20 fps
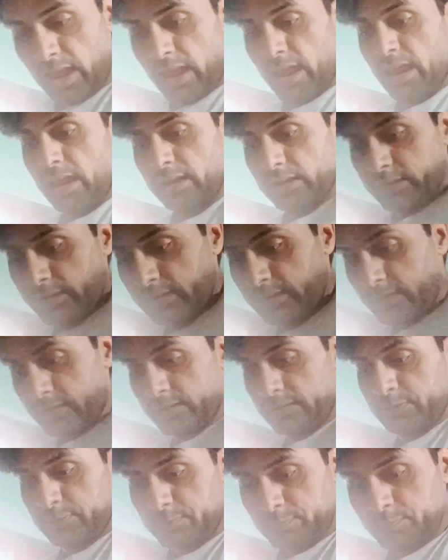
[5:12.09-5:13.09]
and
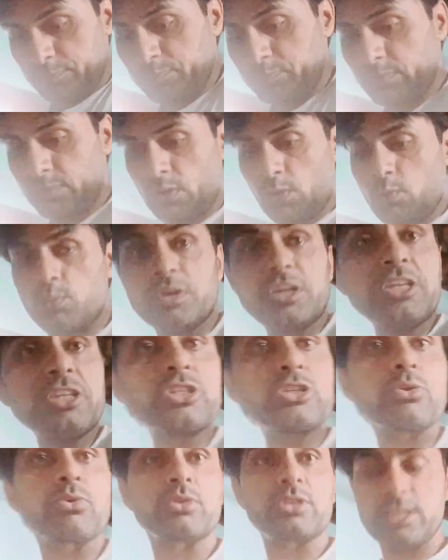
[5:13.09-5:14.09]

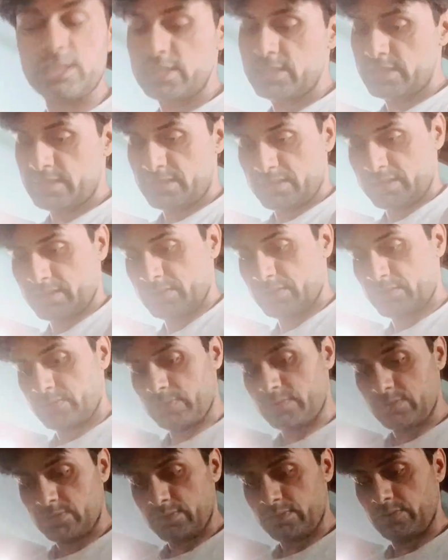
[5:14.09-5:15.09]
wheat roti,
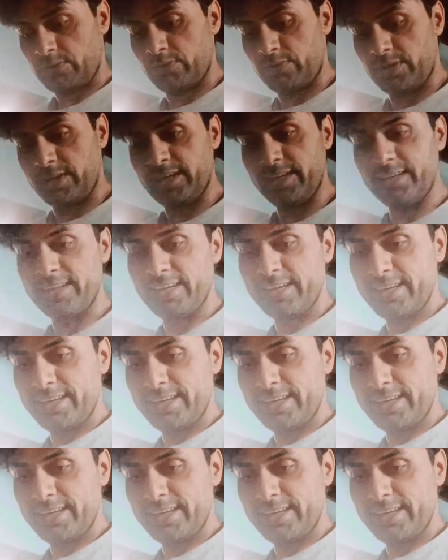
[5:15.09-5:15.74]
okay,